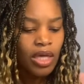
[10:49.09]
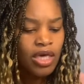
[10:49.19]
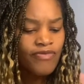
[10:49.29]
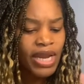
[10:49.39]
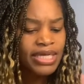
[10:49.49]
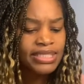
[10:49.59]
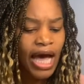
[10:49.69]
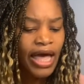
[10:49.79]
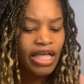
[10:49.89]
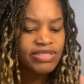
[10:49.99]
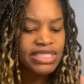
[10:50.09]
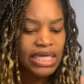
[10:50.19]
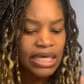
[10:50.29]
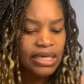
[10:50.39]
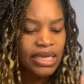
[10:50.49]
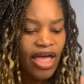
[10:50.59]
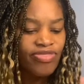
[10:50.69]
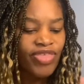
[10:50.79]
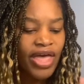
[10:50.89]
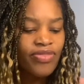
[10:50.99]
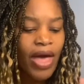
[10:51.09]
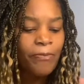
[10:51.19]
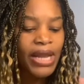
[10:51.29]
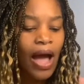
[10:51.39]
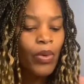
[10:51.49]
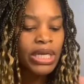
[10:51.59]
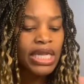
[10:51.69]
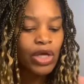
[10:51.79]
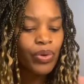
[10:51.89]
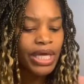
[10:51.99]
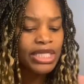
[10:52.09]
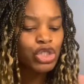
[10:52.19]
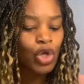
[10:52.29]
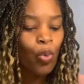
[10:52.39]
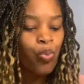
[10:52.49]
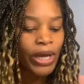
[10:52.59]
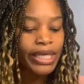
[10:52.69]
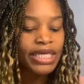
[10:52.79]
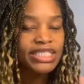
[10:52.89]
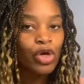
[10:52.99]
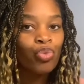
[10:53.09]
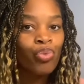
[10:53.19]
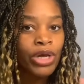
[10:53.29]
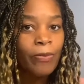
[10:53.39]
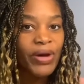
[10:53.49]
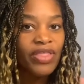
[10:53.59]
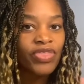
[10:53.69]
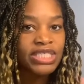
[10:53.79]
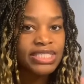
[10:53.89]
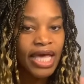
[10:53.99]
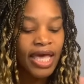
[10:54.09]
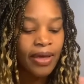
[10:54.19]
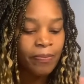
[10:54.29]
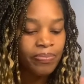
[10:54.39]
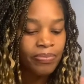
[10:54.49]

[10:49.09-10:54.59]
Even as I have seen, they that plow iniquity and sow wickedness reap the same.